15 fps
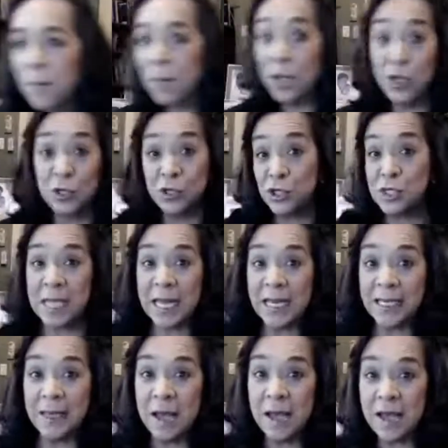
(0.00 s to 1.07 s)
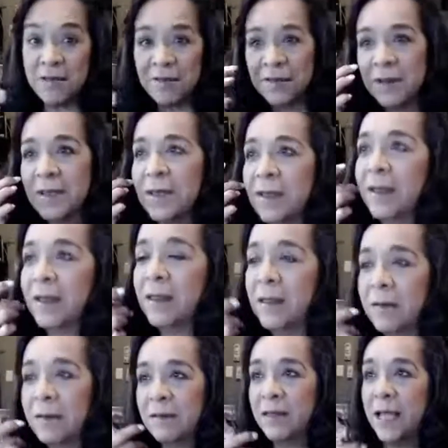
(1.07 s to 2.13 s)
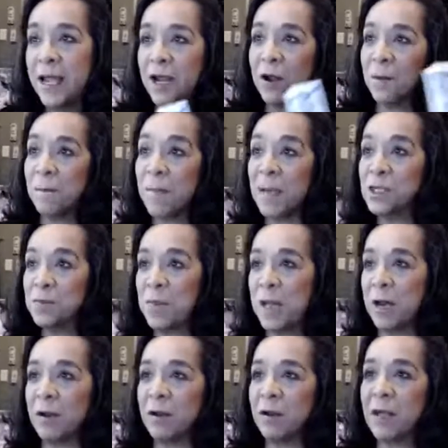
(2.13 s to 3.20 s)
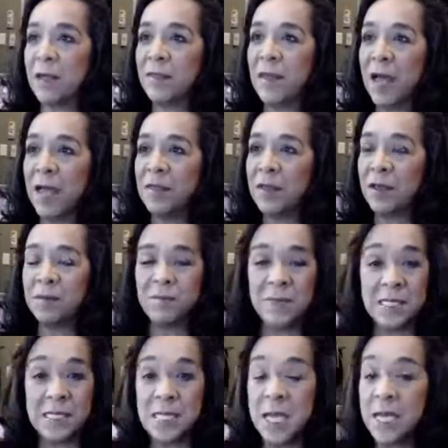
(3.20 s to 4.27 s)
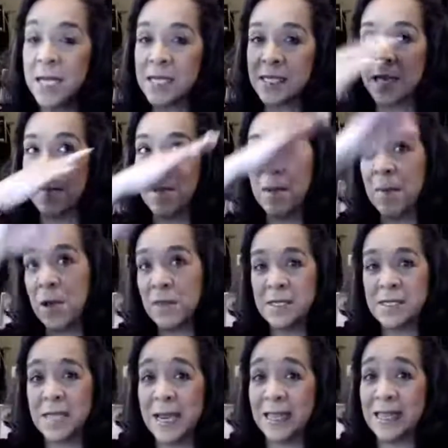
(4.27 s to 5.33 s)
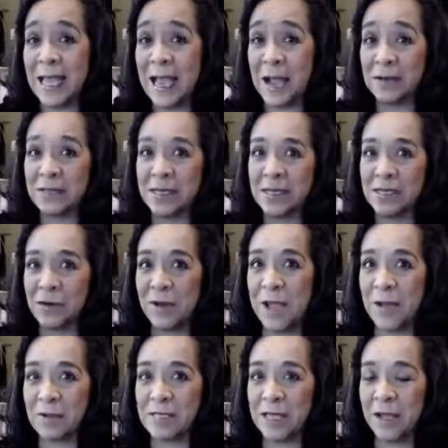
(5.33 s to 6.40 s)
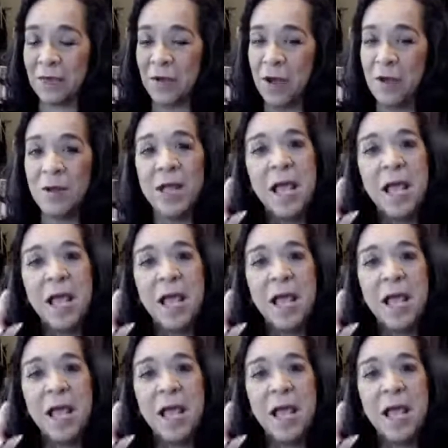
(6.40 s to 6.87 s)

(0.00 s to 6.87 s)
But you'll just get it live. There, much better. The sun has come up on the side of the house, and so now it's like, whoa,